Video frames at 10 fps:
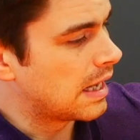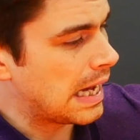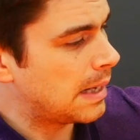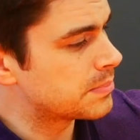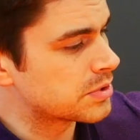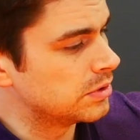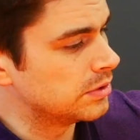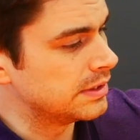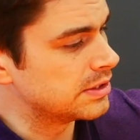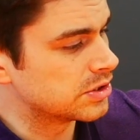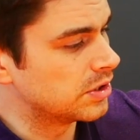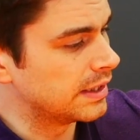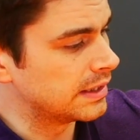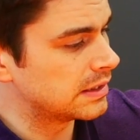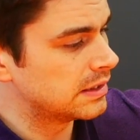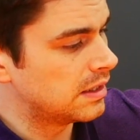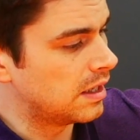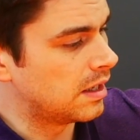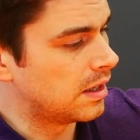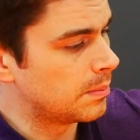absolutely stunning.
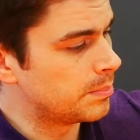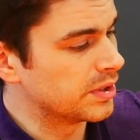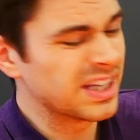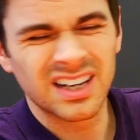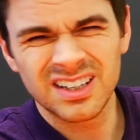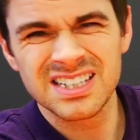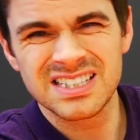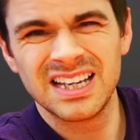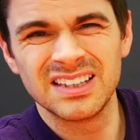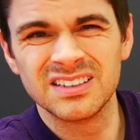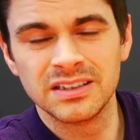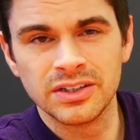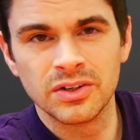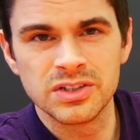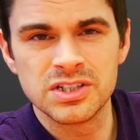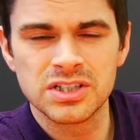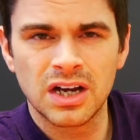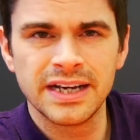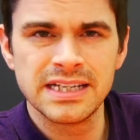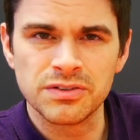Uh, but yeah, like I say, the you know the
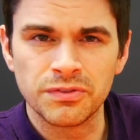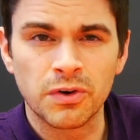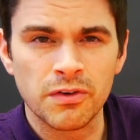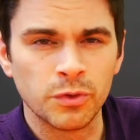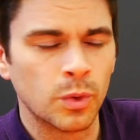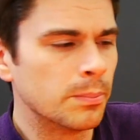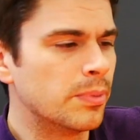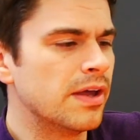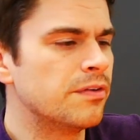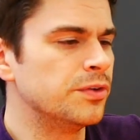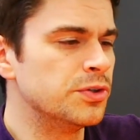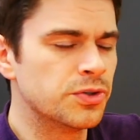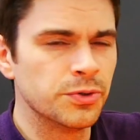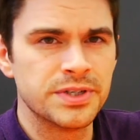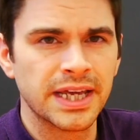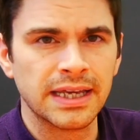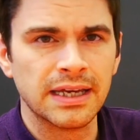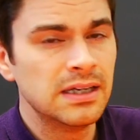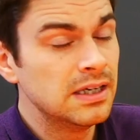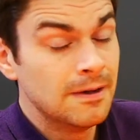design isn't for everyone. But if you do dig
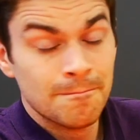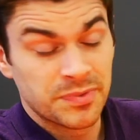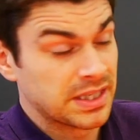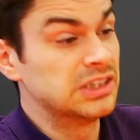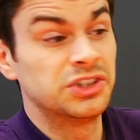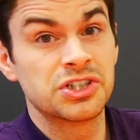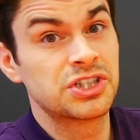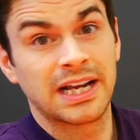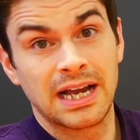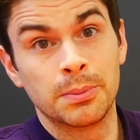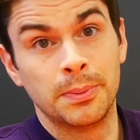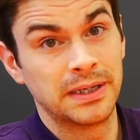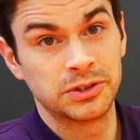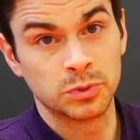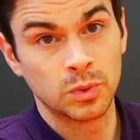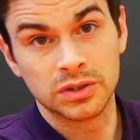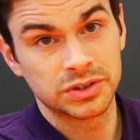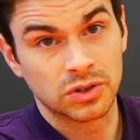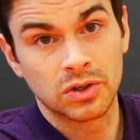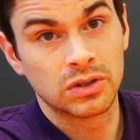it, just check out
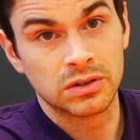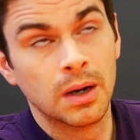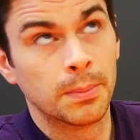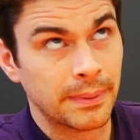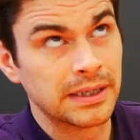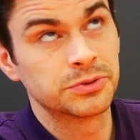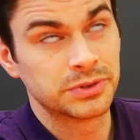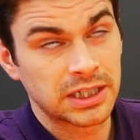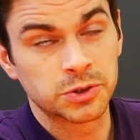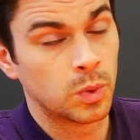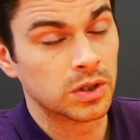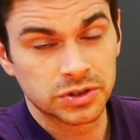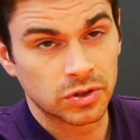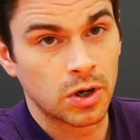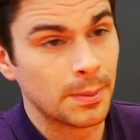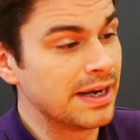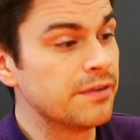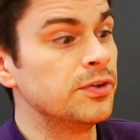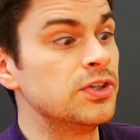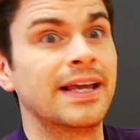perpetualwatch.com. uh, perpetual-watch.com and
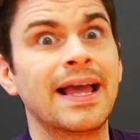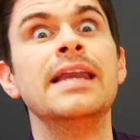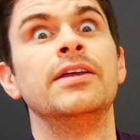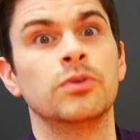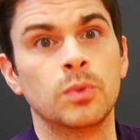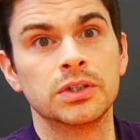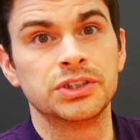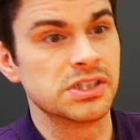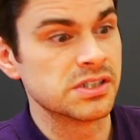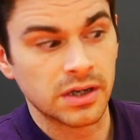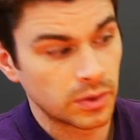if you dig any of the watches then